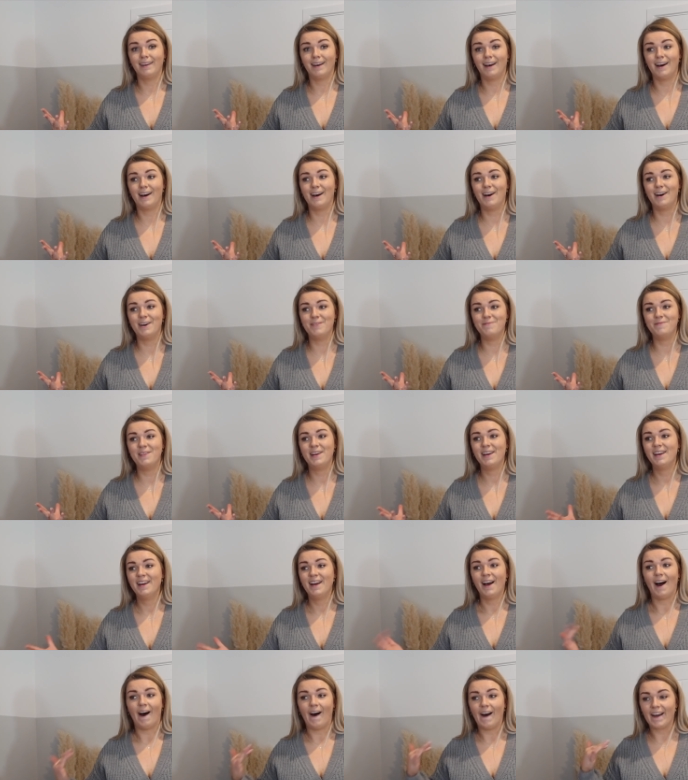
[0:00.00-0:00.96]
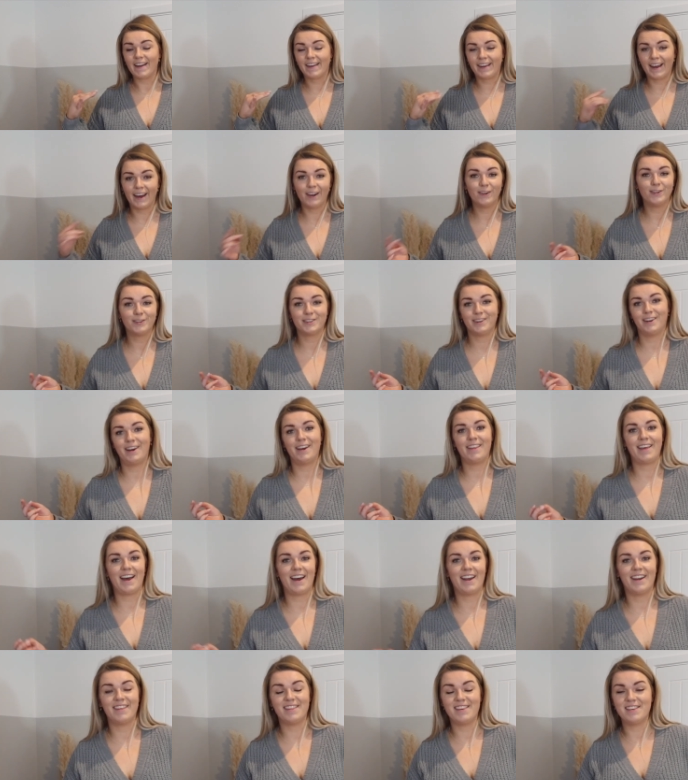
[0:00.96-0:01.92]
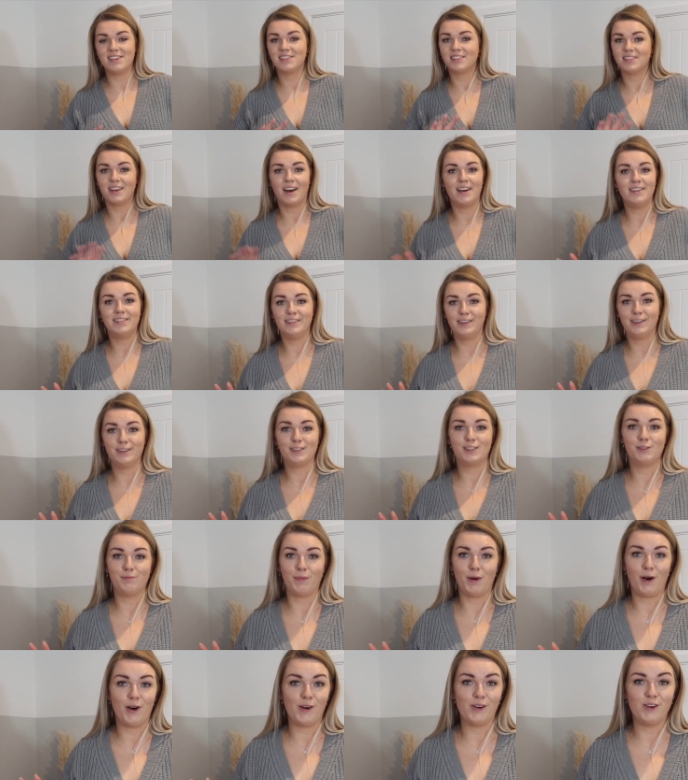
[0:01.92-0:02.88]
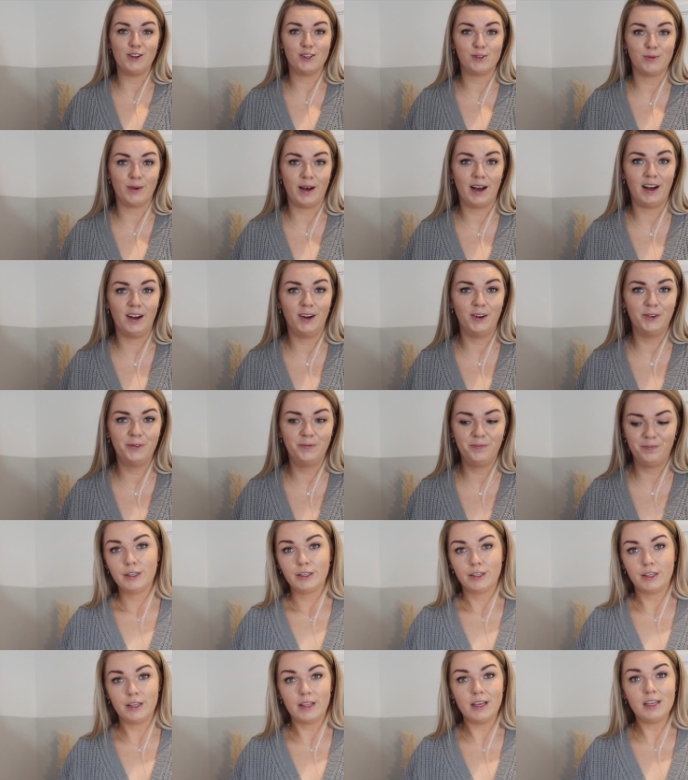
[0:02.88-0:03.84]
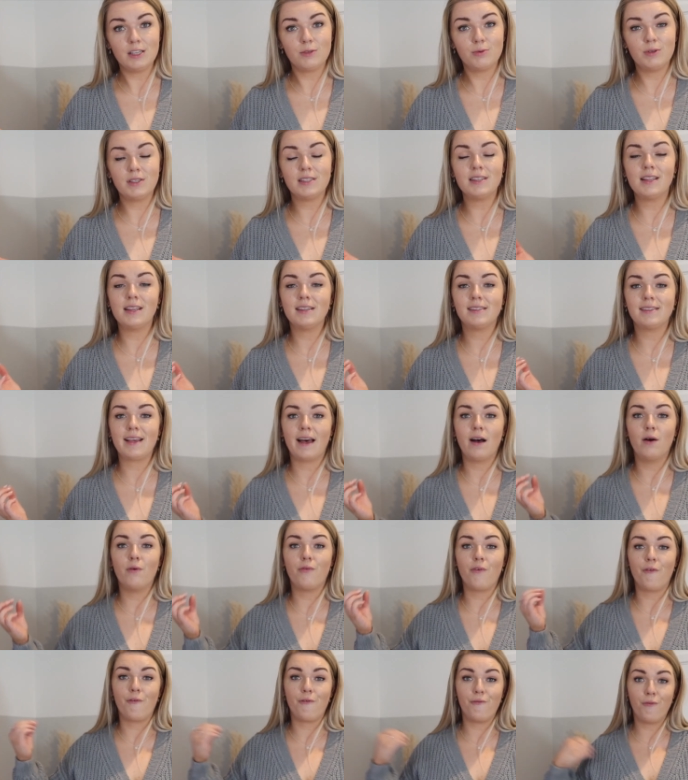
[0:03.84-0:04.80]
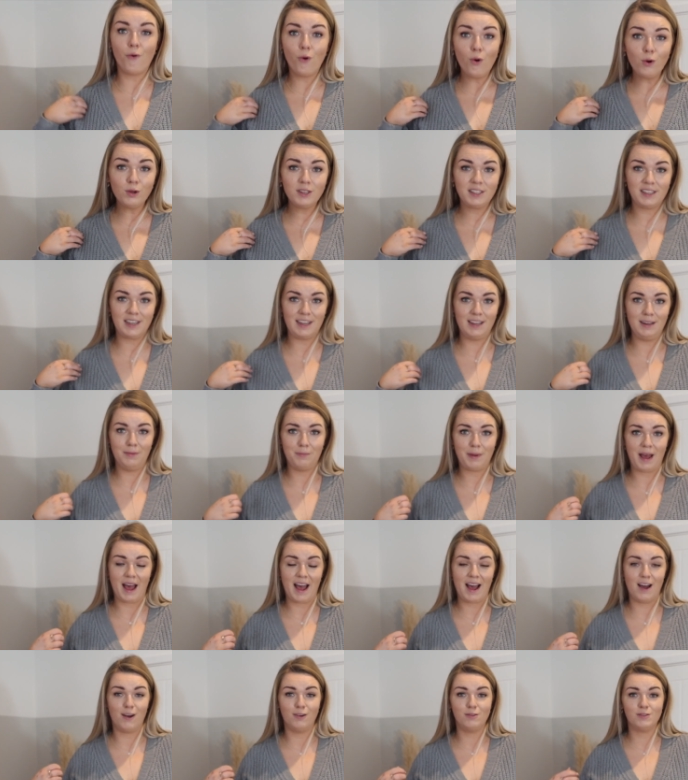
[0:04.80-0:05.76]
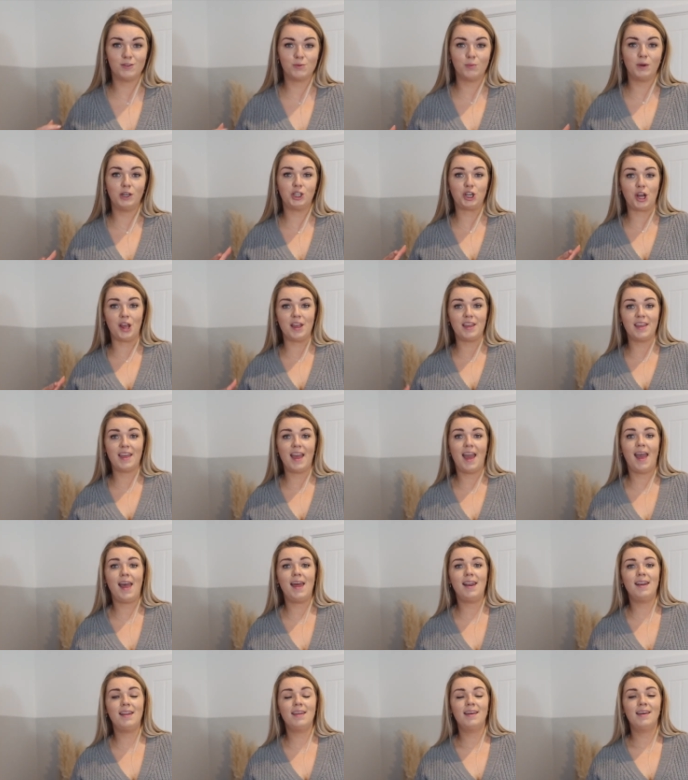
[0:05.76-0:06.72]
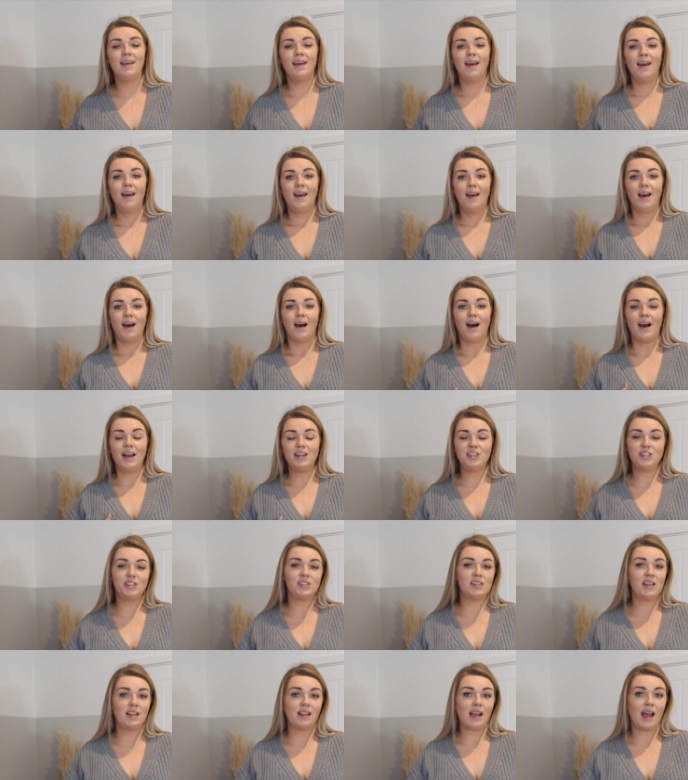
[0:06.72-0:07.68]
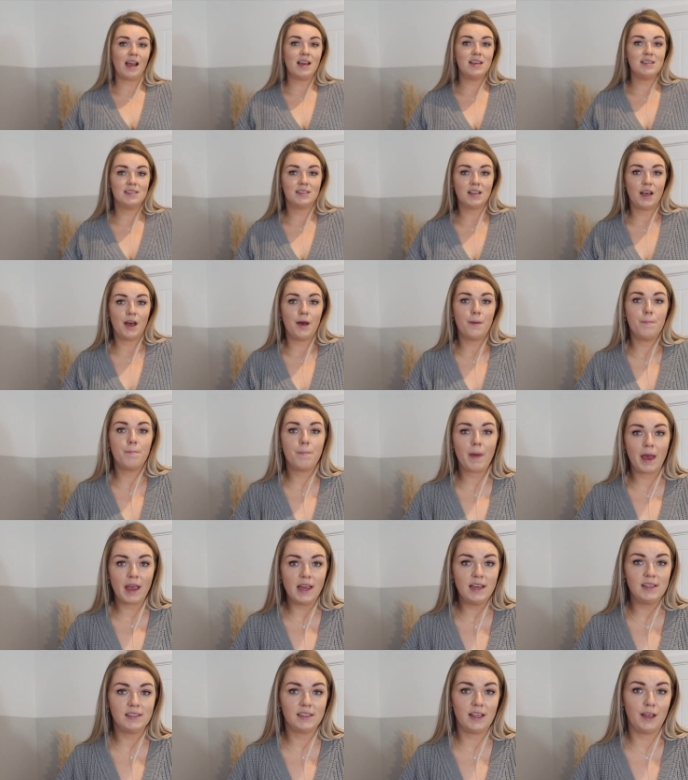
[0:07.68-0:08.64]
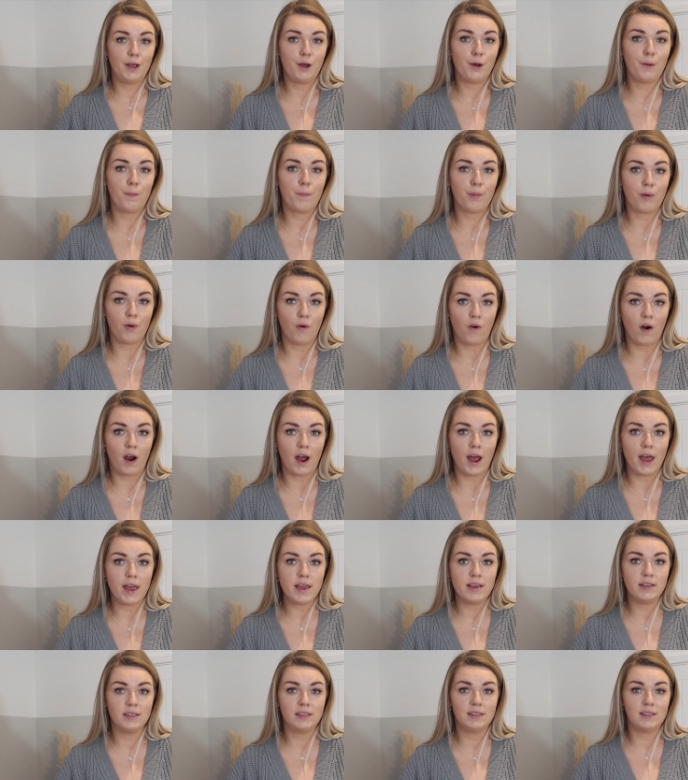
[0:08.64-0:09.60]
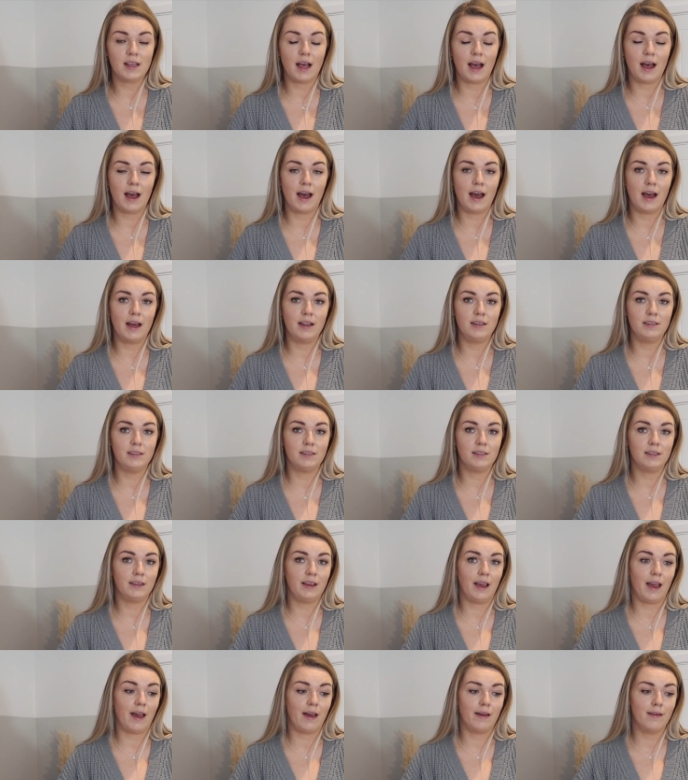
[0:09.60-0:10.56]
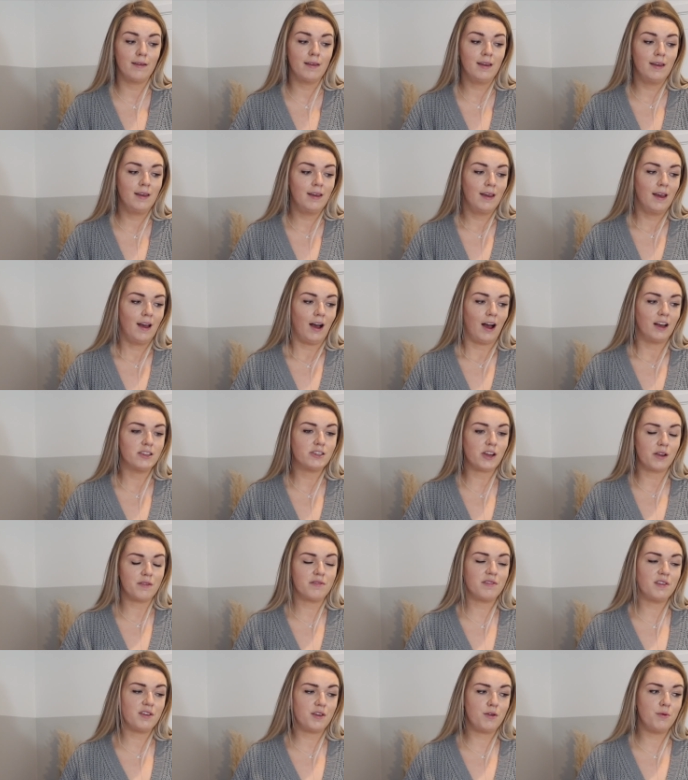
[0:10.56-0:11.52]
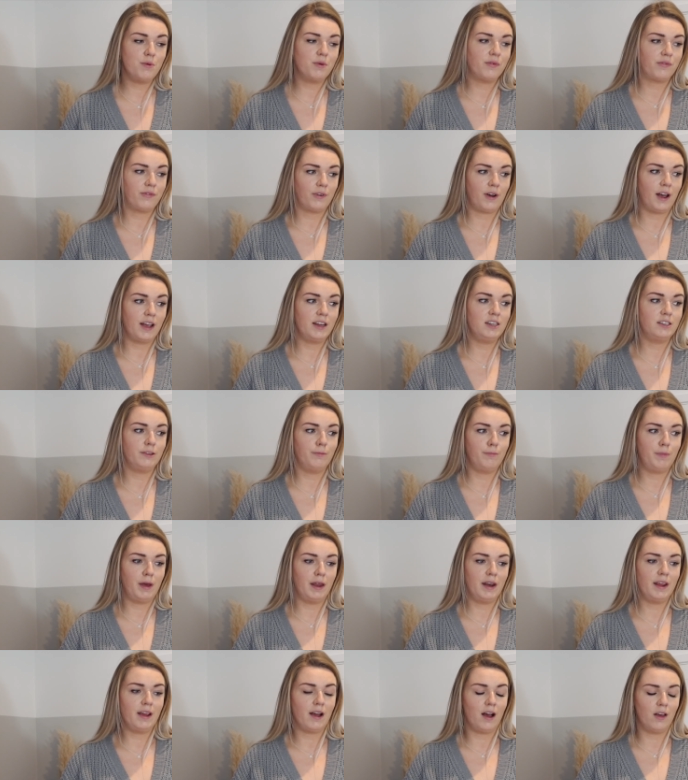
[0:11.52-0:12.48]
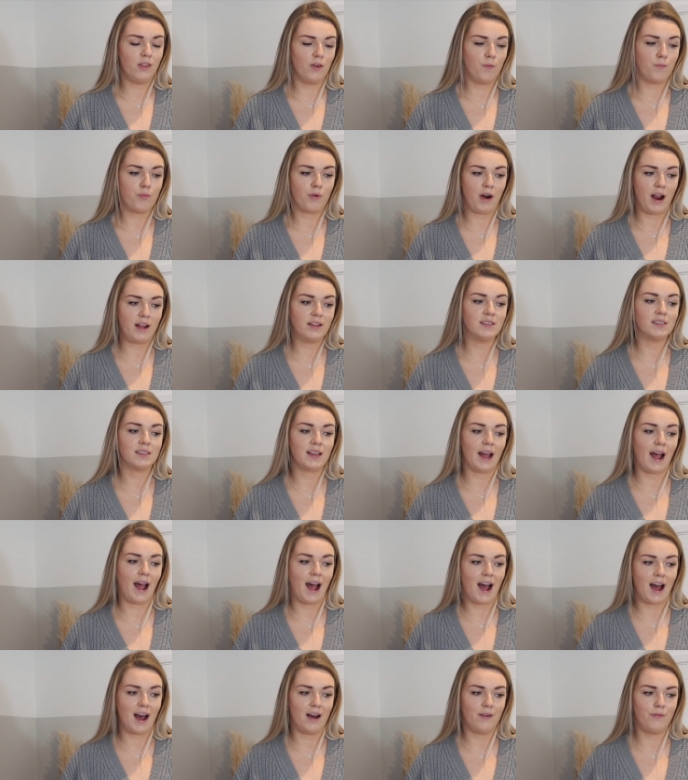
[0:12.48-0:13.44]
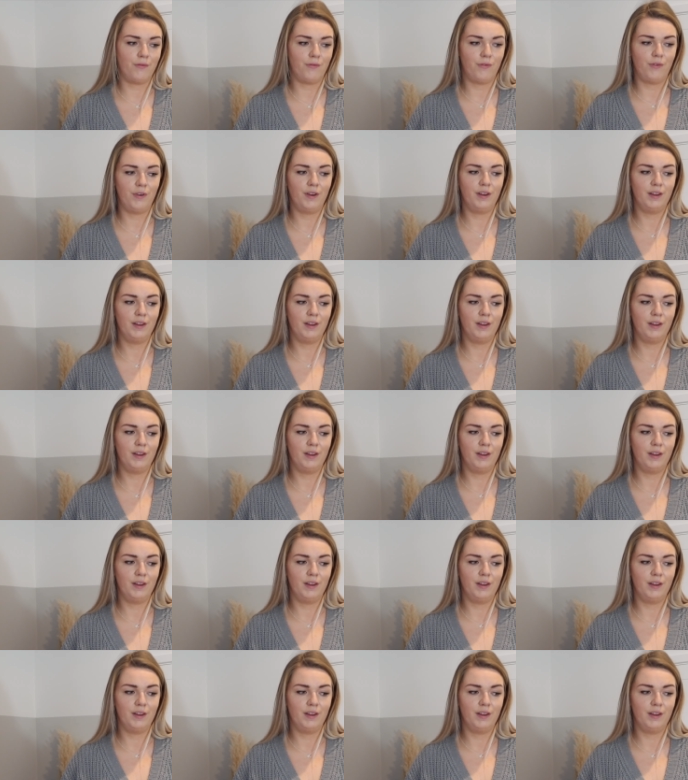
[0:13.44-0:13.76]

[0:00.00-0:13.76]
I cannot deny that, and I think the sizing is spot on as well. So this was in the sale for £14, which again, I just think that is amazing price, and yeah, I don't think you would find many other brands that have